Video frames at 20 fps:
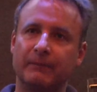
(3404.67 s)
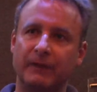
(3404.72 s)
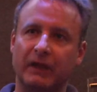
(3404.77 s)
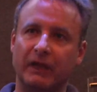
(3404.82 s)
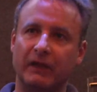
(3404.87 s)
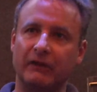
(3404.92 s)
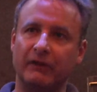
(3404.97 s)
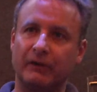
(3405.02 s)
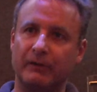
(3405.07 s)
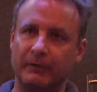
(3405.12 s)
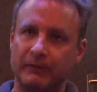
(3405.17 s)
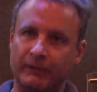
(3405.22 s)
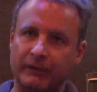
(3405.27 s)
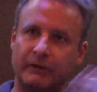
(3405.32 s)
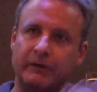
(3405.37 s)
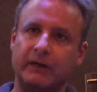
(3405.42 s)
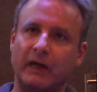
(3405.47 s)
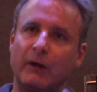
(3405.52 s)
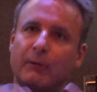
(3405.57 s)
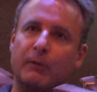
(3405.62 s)
And they're
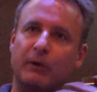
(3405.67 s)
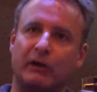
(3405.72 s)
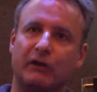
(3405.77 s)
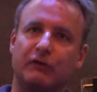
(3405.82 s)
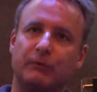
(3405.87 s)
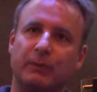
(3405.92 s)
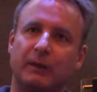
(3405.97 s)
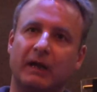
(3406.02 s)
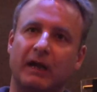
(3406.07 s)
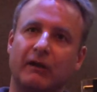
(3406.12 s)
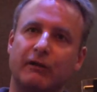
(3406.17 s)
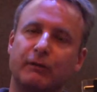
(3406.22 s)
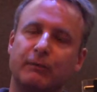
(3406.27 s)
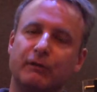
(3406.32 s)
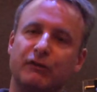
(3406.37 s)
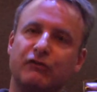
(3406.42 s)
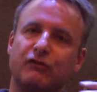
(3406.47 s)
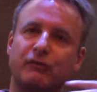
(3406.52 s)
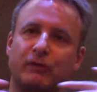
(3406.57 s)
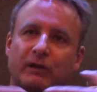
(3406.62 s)
networked. But how can we
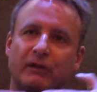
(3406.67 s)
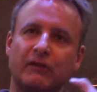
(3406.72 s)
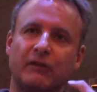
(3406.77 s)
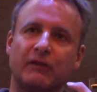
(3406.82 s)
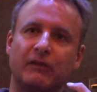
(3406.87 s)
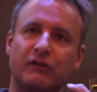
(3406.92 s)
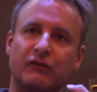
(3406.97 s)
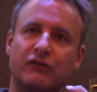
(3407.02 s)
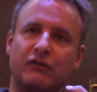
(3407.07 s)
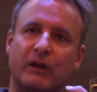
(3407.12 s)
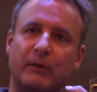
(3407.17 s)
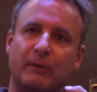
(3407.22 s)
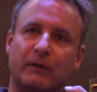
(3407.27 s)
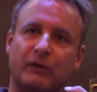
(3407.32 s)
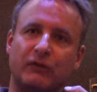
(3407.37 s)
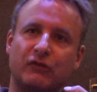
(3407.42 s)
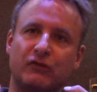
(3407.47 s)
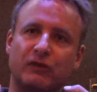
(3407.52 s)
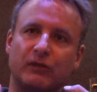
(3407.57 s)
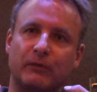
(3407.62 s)
strengthen those
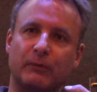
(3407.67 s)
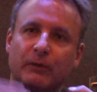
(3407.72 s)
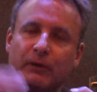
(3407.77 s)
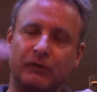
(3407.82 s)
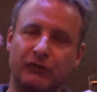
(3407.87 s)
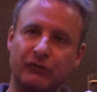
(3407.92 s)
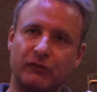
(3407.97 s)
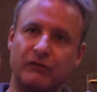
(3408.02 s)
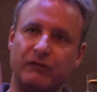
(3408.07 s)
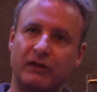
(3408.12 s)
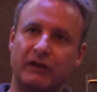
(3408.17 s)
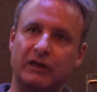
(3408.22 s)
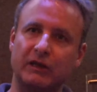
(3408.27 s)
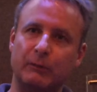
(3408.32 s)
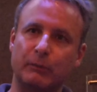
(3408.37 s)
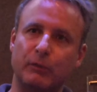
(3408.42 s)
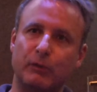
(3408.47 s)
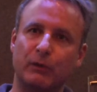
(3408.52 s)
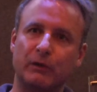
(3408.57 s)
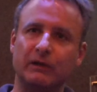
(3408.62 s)
networks so that what's embedded in
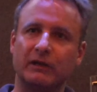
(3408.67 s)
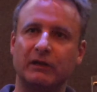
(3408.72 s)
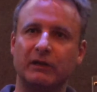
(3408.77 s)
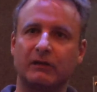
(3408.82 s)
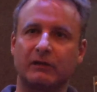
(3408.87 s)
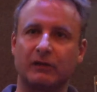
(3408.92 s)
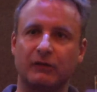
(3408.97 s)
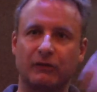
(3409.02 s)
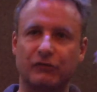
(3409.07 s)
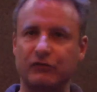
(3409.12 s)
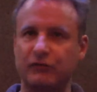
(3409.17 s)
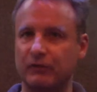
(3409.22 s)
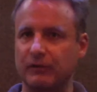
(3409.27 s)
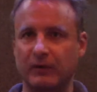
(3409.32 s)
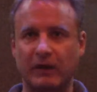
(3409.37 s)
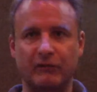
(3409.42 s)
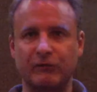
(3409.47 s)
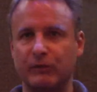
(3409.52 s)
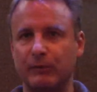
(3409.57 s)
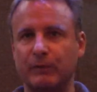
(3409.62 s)
Portland goes to
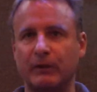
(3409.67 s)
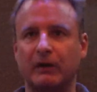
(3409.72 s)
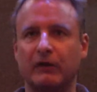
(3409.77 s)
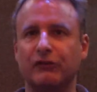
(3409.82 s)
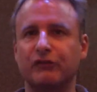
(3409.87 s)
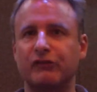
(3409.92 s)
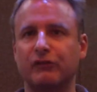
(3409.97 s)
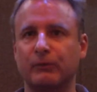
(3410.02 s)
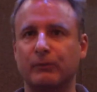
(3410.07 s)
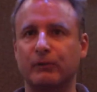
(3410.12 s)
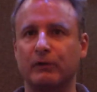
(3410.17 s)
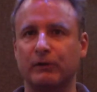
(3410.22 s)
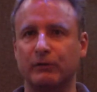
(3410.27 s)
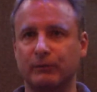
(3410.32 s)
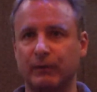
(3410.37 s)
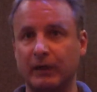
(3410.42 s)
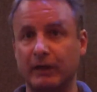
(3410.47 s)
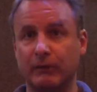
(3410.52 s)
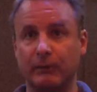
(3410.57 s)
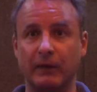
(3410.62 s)
everywhere else in the world
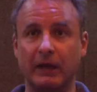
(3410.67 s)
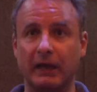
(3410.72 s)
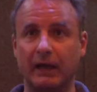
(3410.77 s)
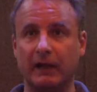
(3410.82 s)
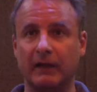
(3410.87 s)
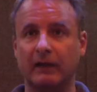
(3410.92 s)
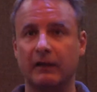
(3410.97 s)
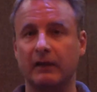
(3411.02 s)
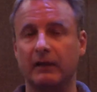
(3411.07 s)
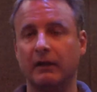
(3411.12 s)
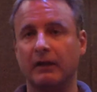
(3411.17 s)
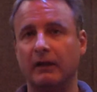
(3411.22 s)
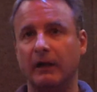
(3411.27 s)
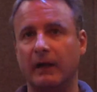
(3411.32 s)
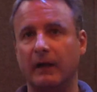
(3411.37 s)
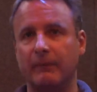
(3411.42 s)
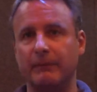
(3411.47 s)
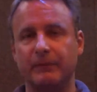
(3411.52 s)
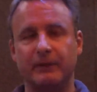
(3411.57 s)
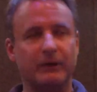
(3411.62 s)
right away?
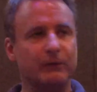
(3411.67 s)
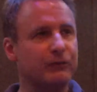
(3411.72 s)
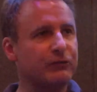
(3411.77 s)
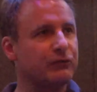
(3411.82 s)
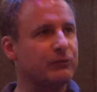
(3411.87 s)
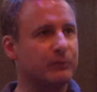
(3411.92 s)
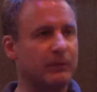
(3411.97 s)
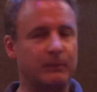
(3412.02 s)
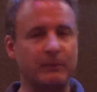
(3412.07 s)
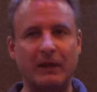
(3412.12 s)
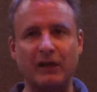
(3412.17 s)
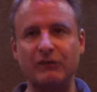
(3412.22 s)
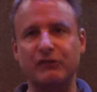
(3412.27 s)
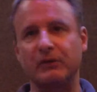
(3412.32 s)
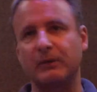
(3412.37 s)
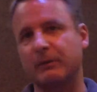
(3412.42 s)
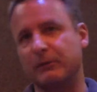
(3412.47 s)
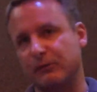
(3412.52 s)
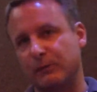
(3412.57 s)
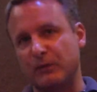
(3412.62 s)
What's
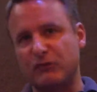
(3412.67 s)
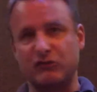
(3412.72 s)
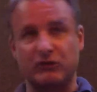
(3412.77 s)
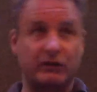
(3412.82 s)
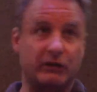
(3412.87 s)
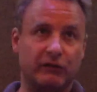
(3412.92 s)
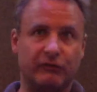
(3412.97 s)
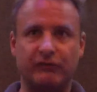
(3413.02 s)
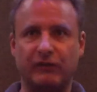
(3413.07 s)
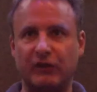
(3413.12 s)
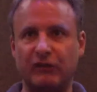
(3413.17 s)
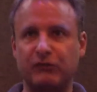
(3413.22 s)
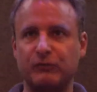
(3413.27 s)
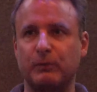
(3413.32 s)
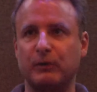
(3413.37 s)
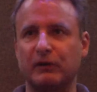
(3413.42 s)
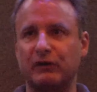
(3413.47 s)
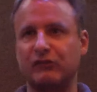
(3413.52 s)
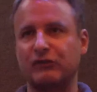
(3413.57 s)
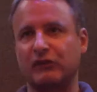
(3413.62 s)
amazing? I was mentioning,
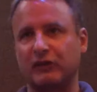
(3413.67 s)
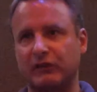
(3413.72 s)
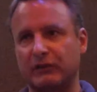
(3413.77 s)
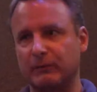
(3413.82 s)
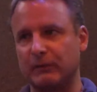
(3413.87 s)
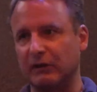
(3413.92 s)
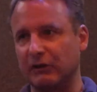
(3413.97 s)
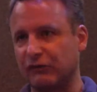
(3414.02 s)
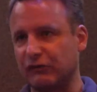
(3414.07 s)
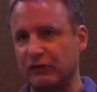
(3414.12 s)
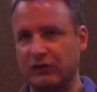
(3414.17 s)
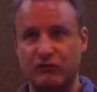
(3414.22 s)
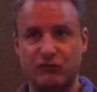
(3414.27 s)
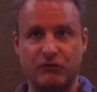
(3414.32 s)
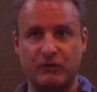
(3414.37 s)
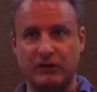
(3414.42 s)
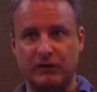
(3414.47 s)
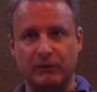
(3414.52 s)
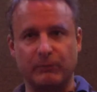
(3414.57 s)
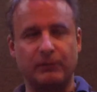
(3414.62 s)
Facebook's like the biggest
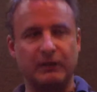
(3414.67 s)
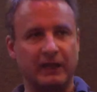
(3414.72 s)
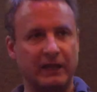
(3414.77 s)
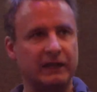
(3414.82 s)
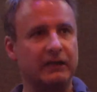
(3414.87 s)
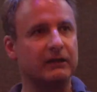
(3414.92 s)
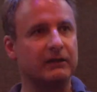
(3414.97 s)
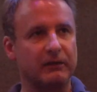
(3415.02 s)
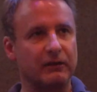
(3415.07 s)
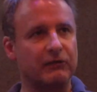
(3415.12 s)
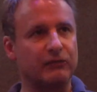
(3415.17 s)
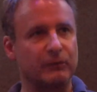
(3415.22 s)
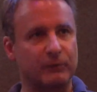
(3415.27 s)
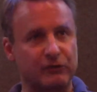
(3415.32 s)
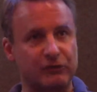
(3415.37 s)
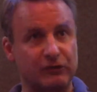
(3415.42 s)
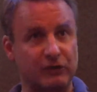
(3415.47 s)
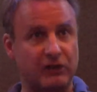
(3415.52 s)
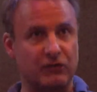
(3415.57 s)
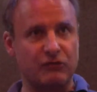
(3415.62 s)
country on the planet, if it
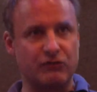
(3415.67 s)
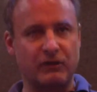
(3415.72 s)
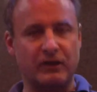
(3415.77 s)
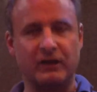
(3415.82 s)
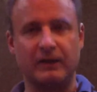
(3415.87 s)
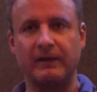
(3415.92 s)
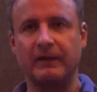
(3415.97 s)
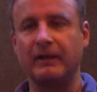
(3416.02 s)
was a country.